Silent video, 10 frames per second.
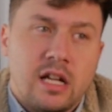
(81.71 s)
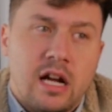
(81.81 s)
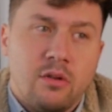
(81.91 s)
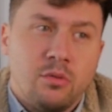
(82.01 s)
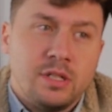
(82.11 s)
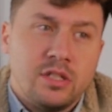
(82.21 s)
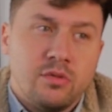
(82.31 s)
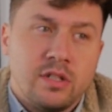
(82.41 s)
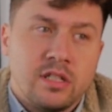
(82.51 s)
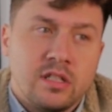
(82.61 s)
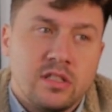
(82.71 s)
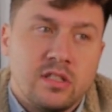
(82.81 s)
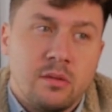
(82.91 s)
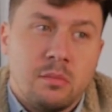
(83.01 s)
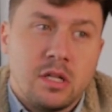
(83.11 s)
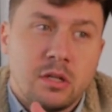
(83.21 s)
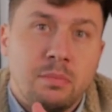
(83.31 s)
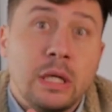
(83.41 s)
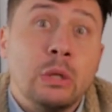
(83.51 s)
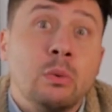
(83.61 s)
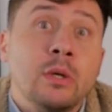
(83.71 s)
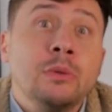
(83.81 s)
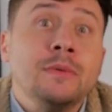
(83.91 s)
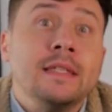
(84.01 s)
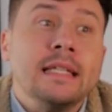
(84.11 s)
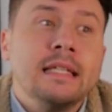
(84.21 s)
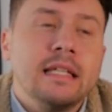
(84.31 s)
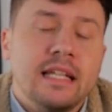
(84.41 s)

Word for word: I will be doing some perusing,